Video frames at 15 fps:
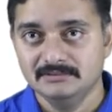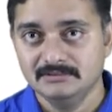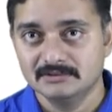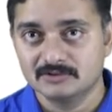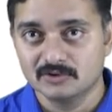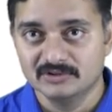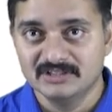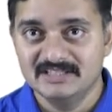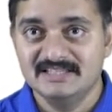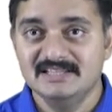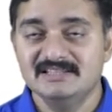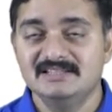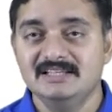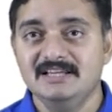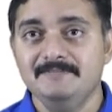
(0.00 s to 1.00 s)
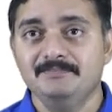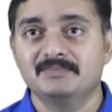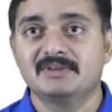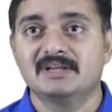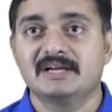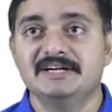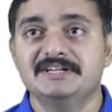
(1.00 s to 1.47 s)
So, this is the
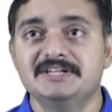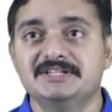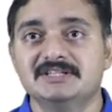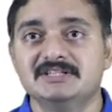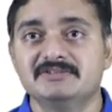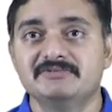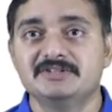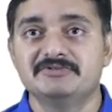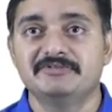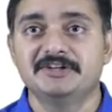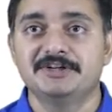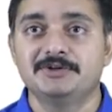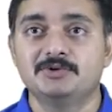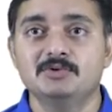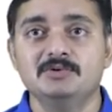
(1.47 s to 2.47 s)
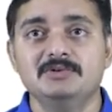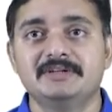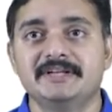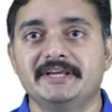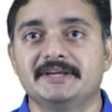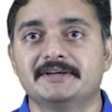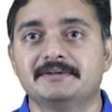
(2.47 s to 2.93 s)
conditions which we need to
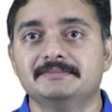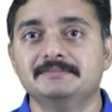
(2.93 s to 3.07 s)
take.